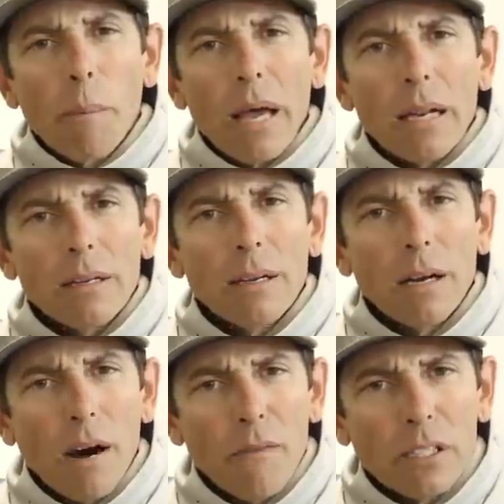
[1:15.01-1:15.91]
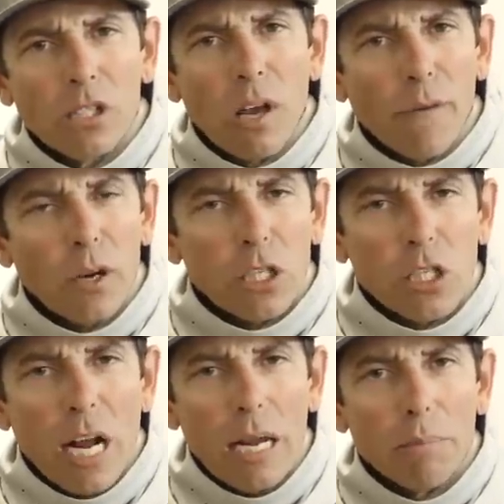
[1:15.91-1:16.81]
bit of a different
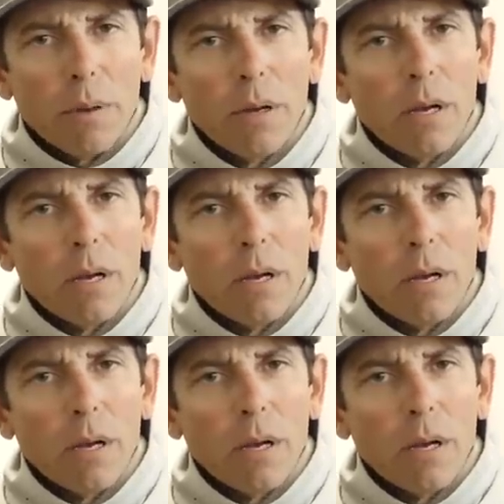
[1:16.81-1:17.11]
shape,